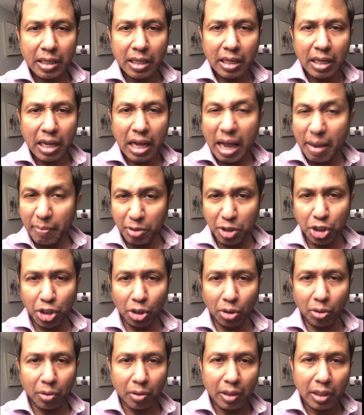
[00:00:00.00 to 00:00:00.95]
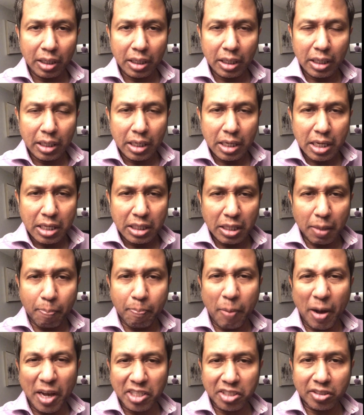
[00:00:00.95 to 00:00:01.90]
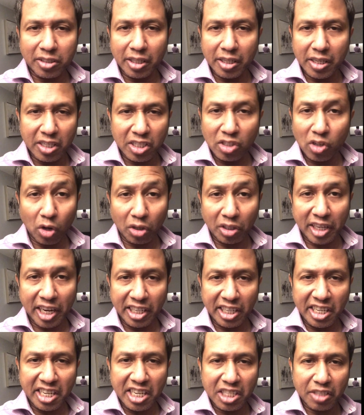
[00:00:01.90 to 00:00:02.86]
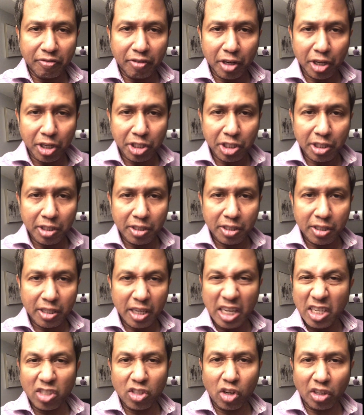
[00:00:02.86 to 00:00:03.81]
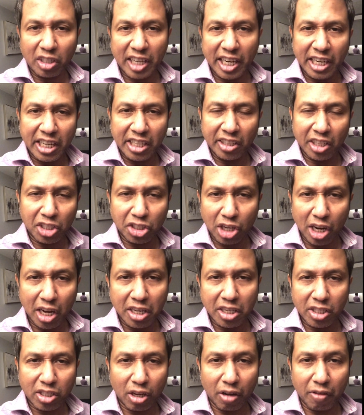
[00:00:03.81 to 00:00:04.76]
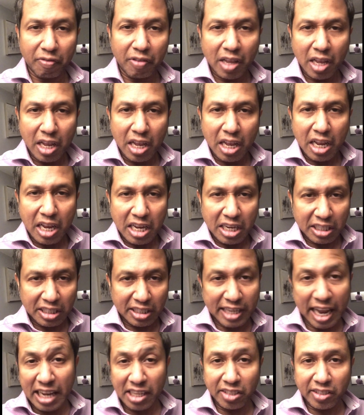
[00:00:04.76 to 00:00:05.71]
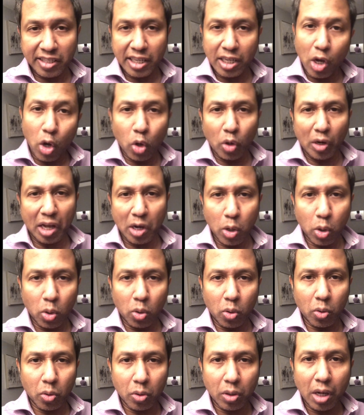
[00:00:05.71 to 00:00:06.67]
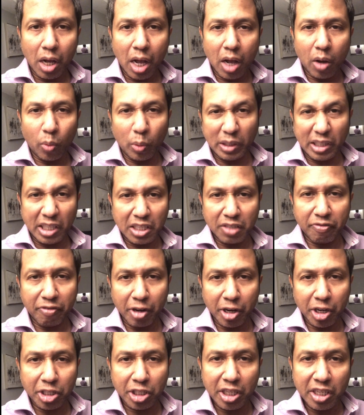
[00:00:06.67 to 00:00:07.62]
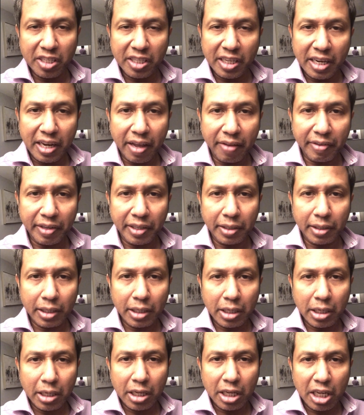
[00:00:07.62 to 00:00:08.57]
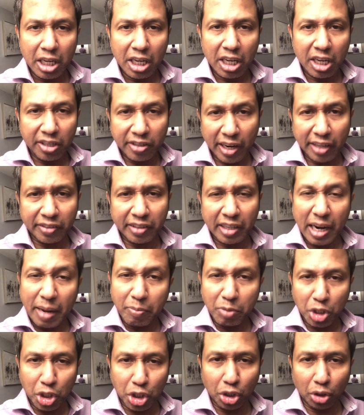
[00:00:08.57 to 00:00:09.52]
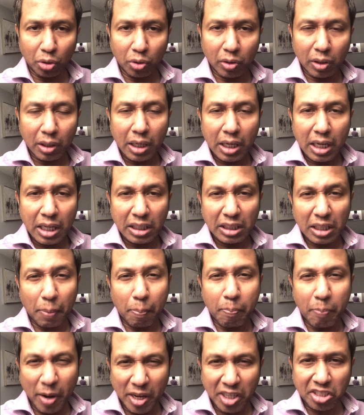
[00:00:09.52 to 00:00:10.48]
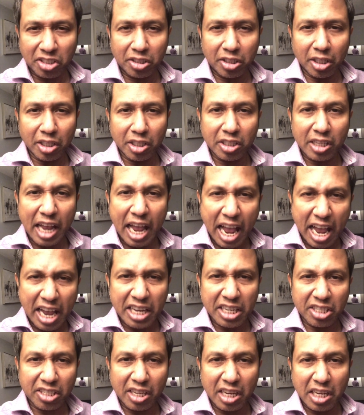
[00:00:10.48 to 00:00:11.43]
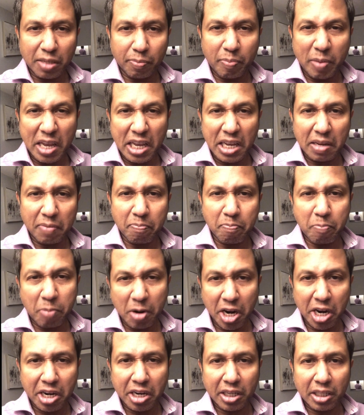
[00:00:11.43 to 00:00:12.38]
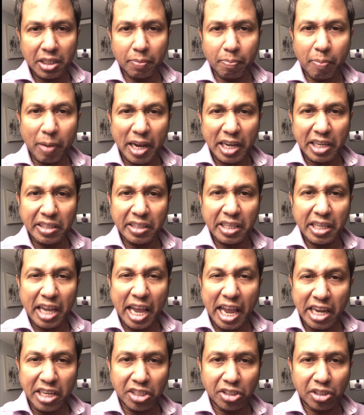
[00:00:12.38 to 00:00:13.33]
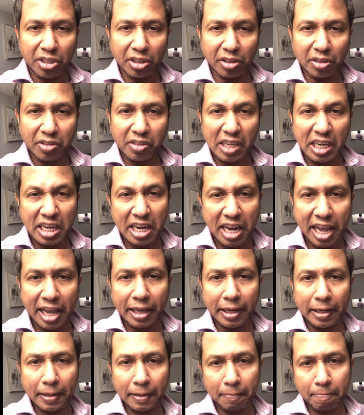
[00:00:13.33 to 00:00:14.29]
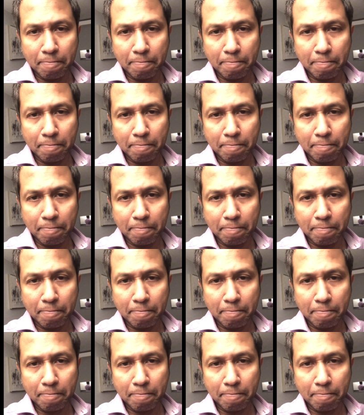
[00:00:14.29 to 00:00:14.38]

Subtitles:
I'm sure the bastard is not getting his virgins. He's not getting the chance of dancing hula hoo with his virgins in heaven. Rather, I'm sure the bastard's ass is being burned by the angels in hell.